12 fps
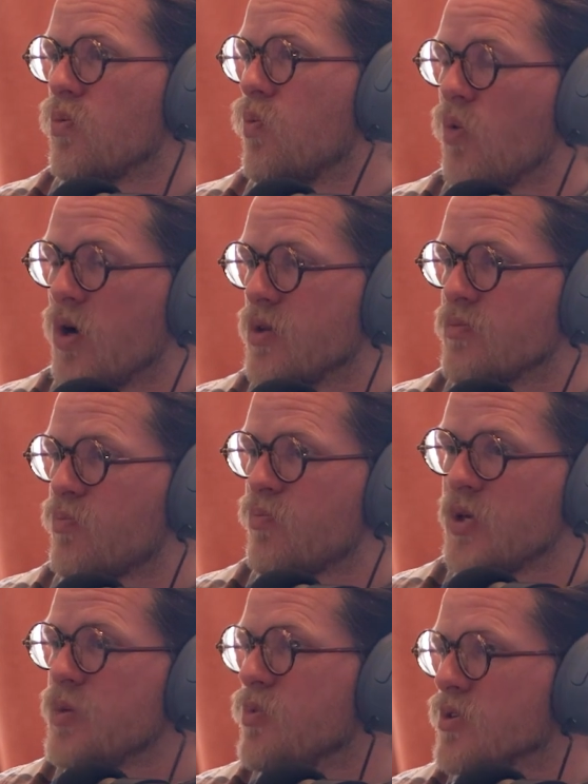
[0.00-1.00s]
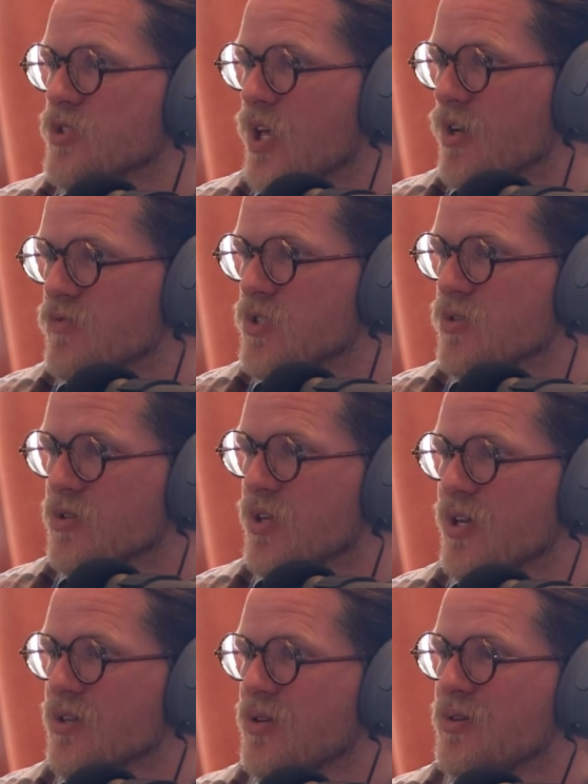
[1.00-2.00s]
what people's lives looked
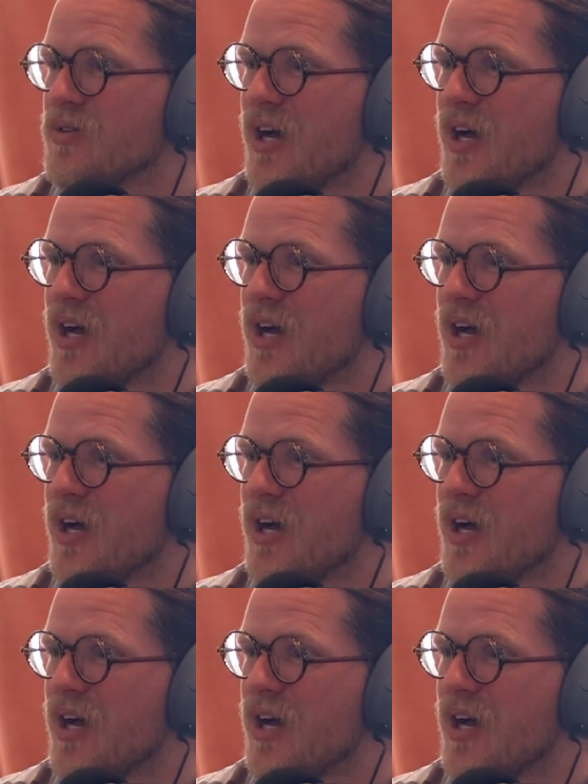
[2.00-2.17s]
like.